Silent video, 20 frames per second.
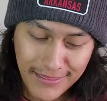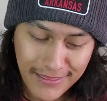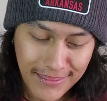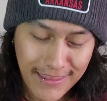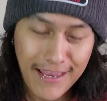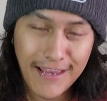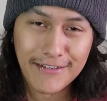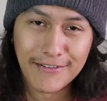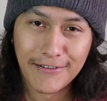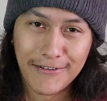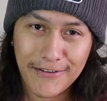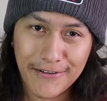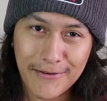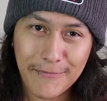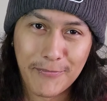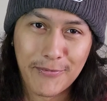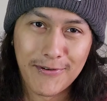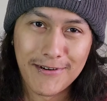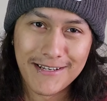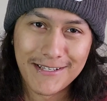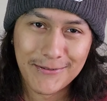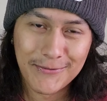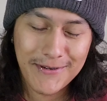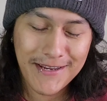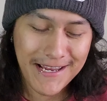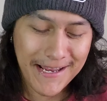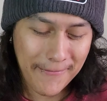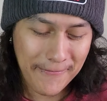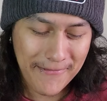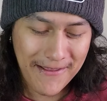Things are looking pretty
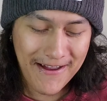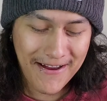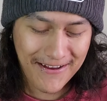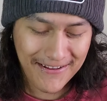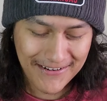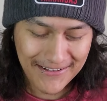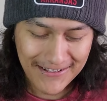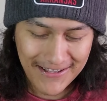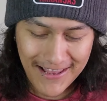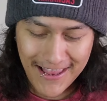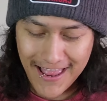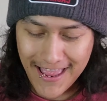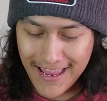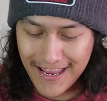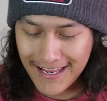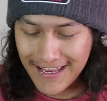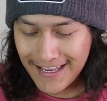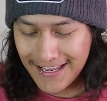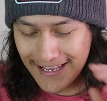sweet, I'm not gonna lie.